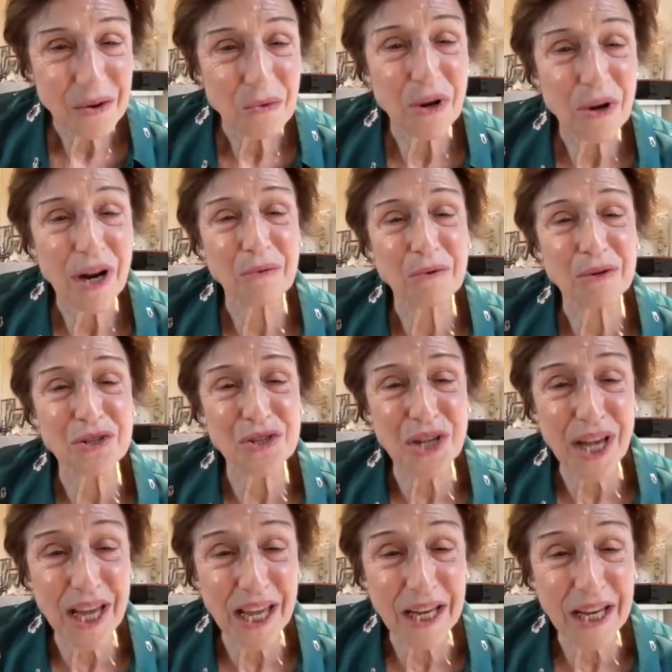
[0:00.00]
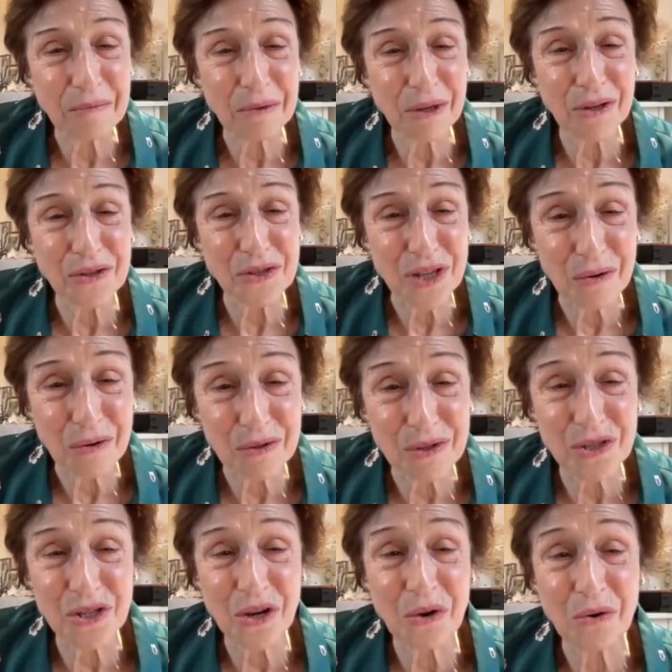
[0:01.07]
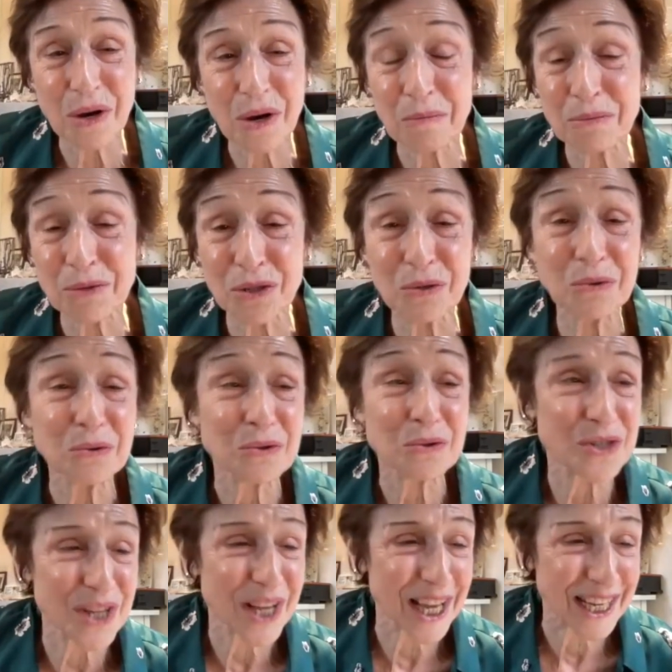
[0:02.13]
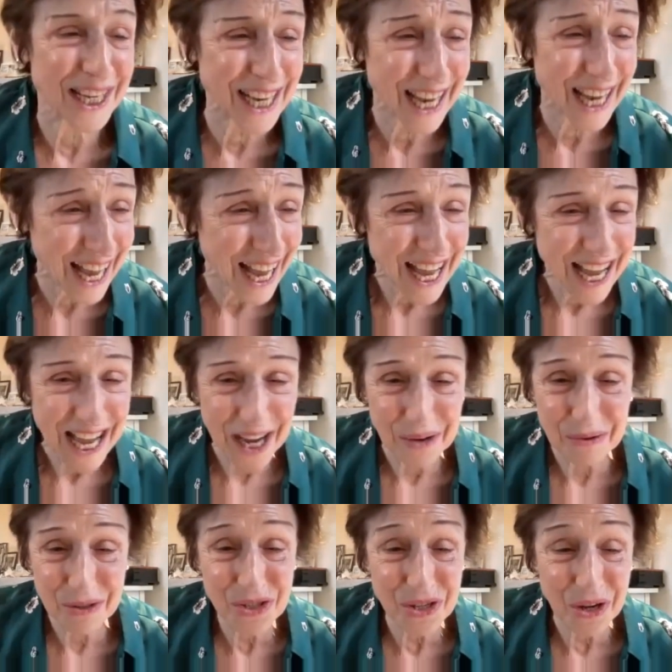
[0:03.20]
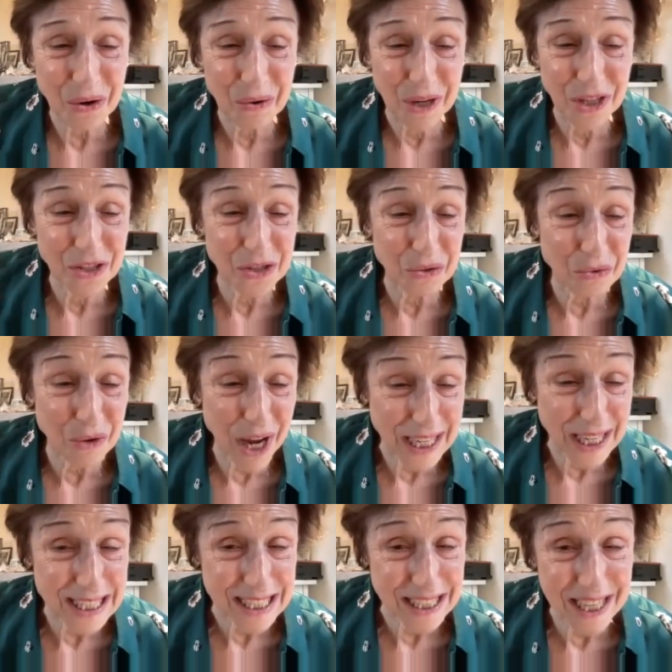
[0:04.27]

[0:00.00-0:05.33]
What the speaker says: what I was saying because I was so obtuse and I was so indirect.